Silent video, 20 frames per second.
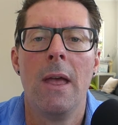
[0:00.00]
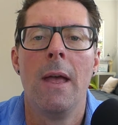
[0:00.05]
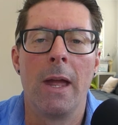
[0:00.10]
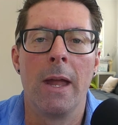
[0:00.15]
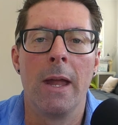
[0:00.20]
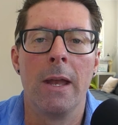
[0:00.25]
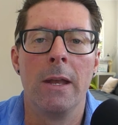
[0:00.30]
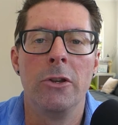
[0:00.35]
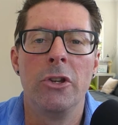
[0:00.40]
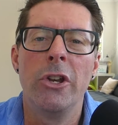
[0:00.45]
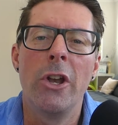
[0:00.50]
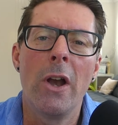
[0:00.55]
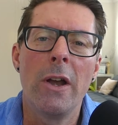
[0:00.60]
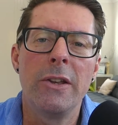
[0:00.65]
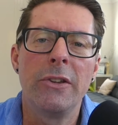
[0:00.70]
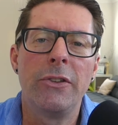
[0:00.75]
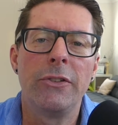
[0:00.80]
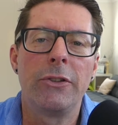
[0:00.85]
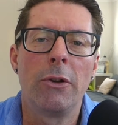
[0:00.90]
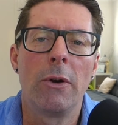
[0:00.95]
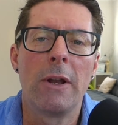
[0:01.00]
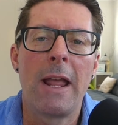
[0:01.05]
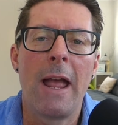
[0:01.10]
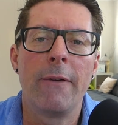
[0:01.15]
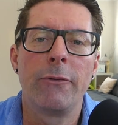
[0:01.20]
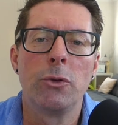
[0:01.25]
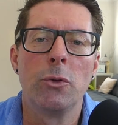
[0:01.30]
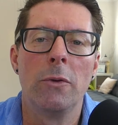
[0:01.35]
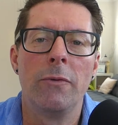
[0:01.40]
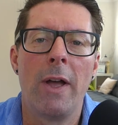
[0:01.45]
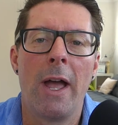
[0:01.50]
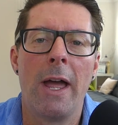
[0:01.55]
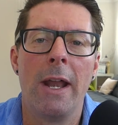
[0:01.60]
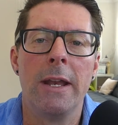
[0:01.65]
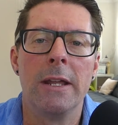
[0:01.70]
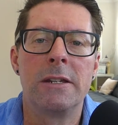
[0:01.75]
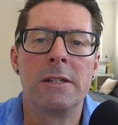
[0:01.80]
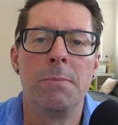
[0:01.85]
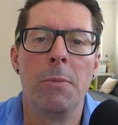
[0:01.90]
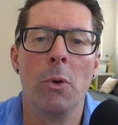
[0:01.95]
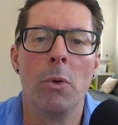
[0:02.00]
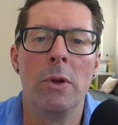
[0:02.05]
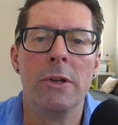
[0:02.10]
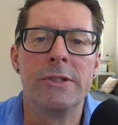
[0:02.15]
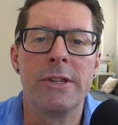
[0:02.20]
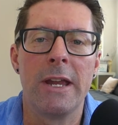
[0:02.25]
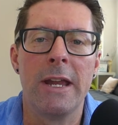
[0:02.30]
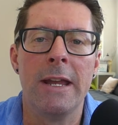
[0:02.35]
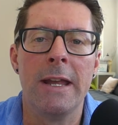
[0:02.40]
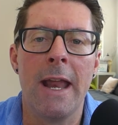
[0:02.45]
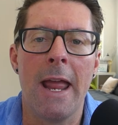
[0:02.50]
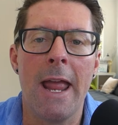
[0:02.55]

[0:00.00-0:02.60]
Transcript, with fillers: And you don't necessarily have to have had experience in